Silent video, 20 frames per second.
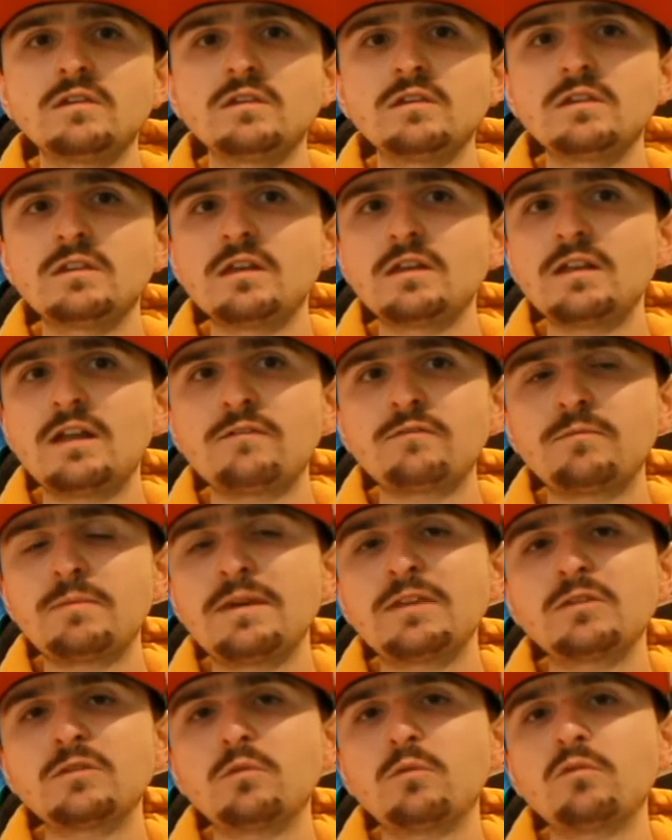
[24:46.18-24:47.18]
you know, you don't have to be
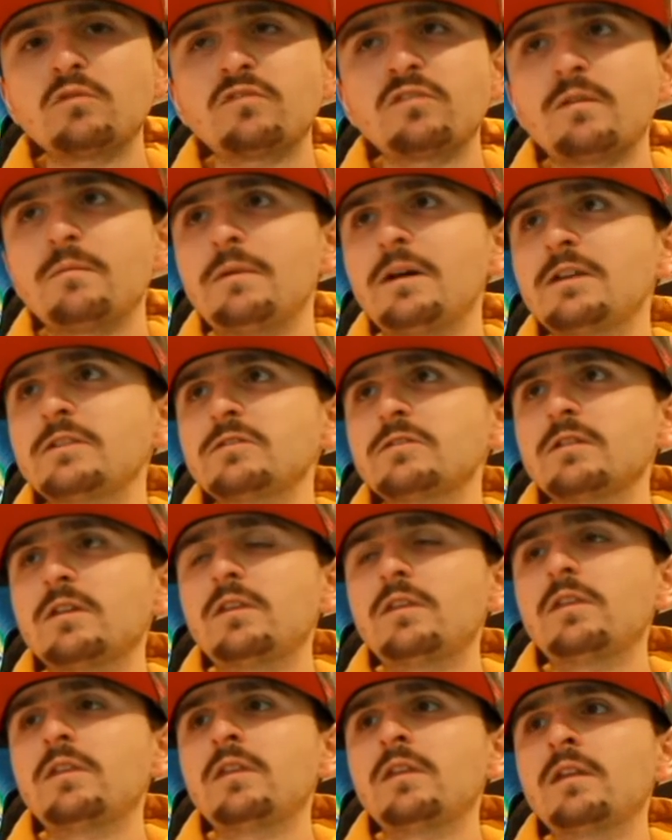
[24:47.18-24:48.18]
indoors so much,
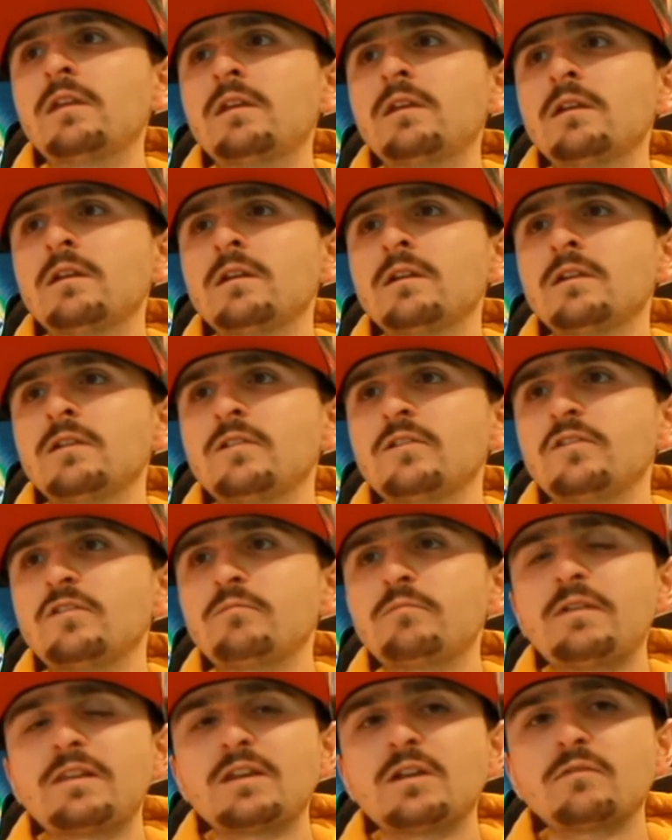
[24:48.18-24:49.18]
and
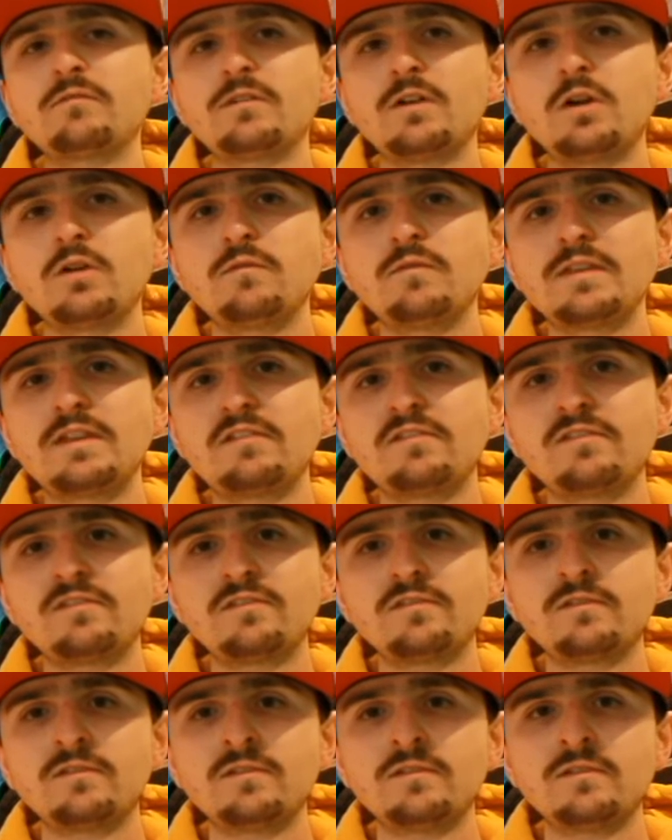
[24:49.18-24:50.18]
spreading of COVID
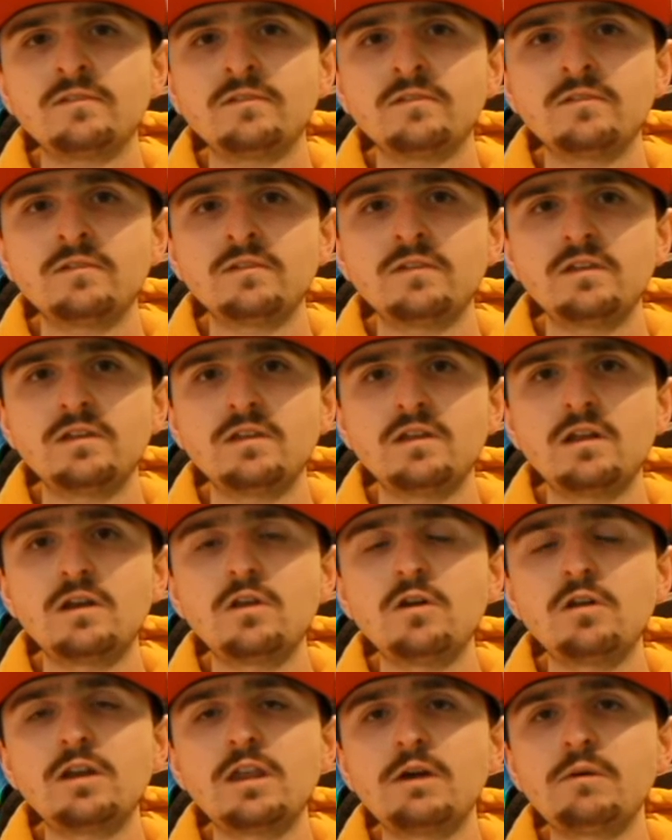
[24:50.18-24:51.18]
is a
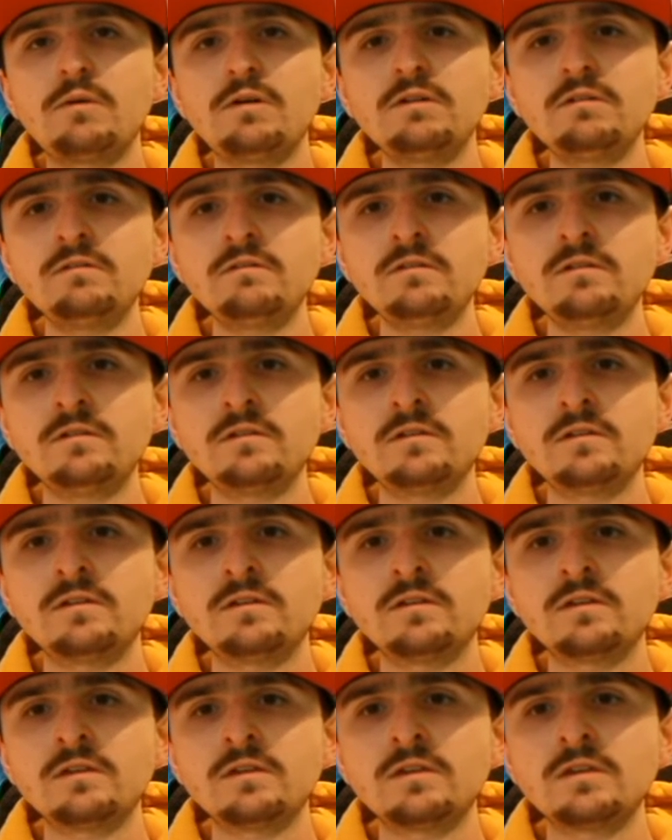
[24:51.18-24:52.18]
lot lower,
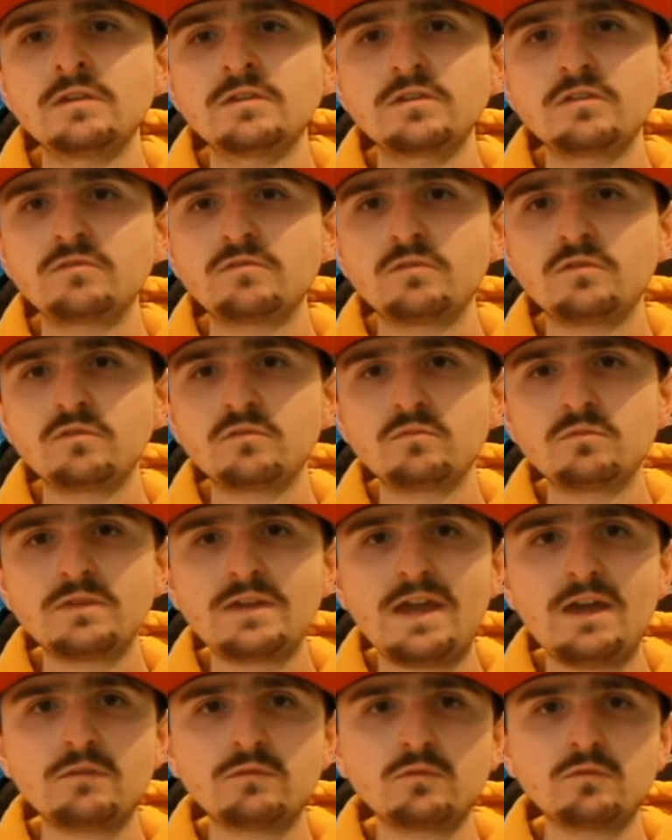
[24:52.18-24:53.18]
just because all the
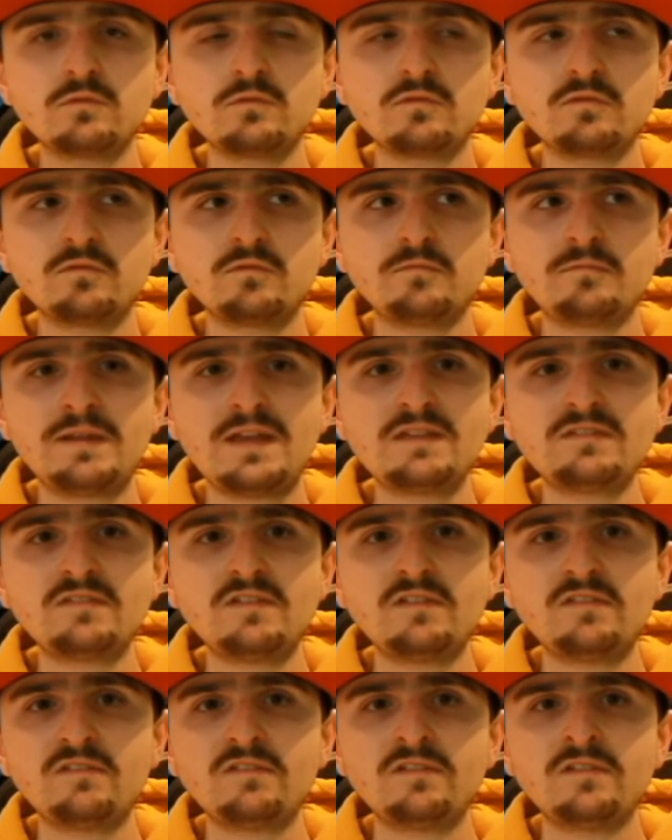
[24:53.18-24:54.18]
outdoors
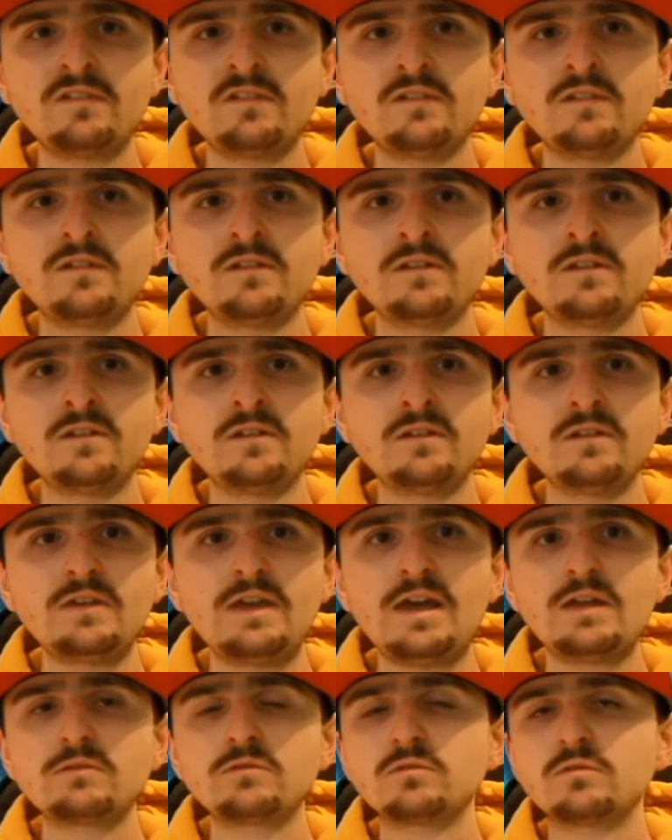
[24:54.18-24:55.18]
places,
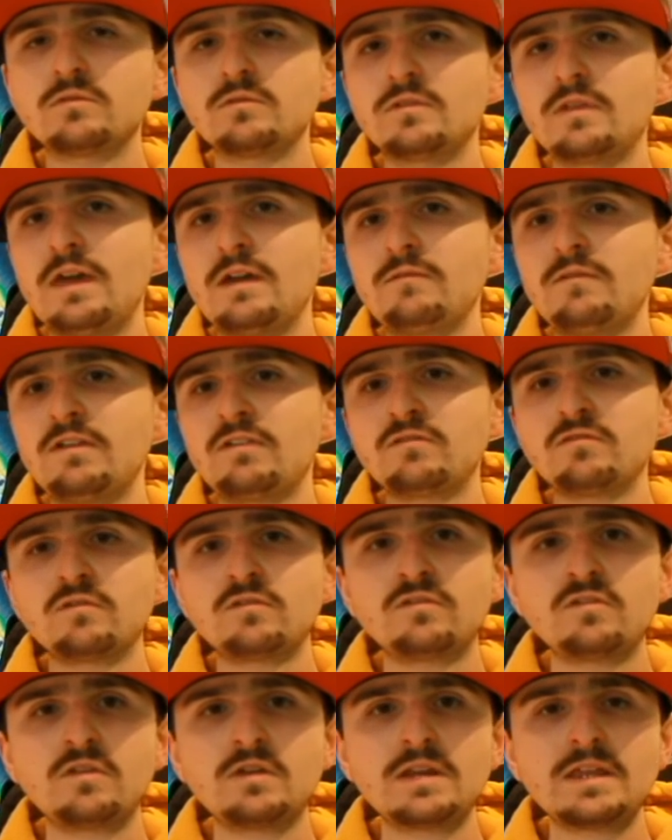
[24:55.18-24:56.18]
out like
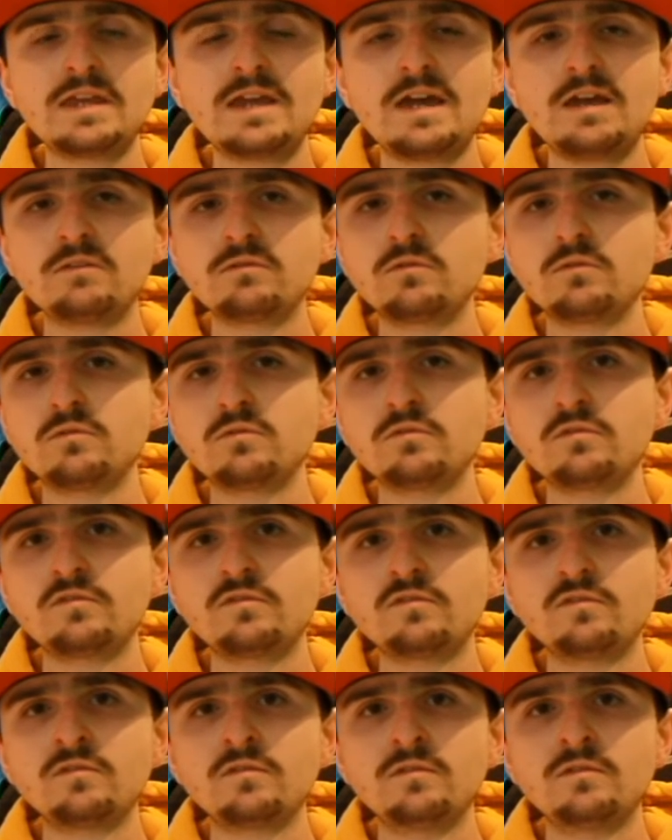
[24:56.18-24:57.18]
restaurants you can eat
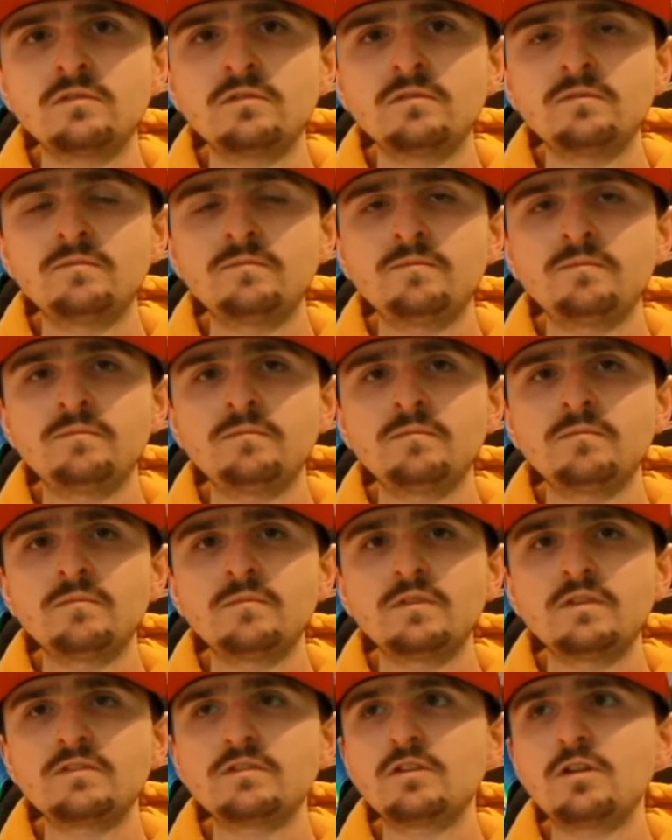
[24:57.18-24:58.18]
outdoors.
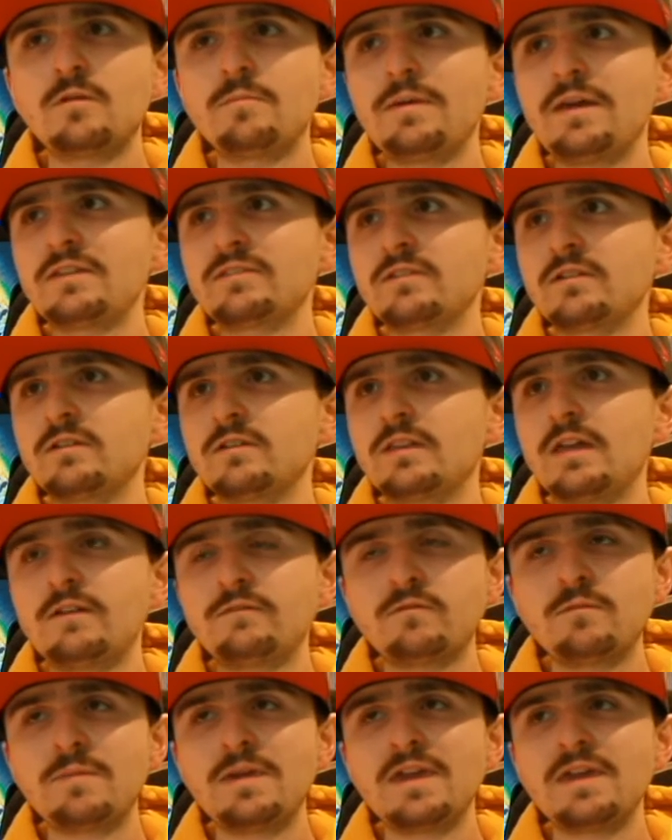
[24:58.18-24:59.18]
It's a lot better. Like
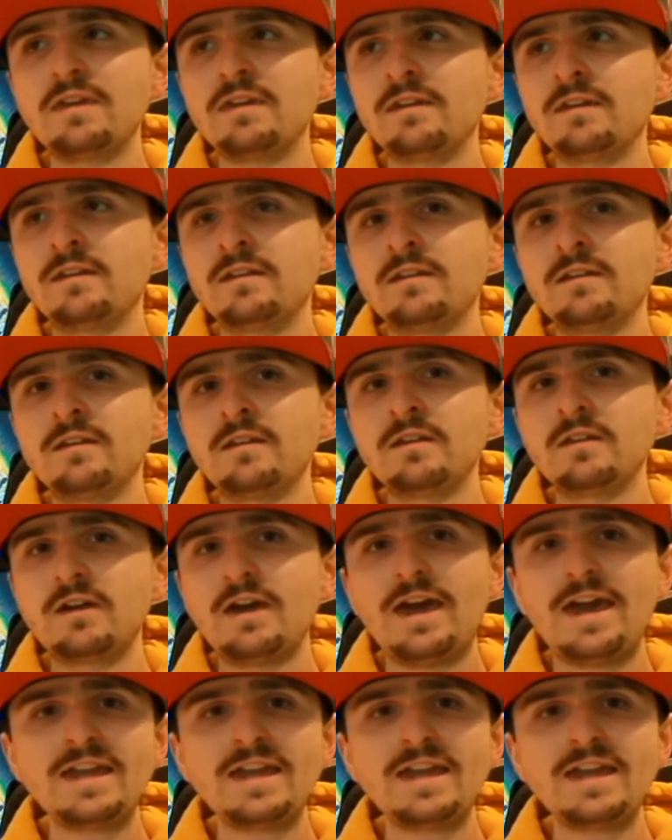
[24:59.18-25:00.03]
for me, I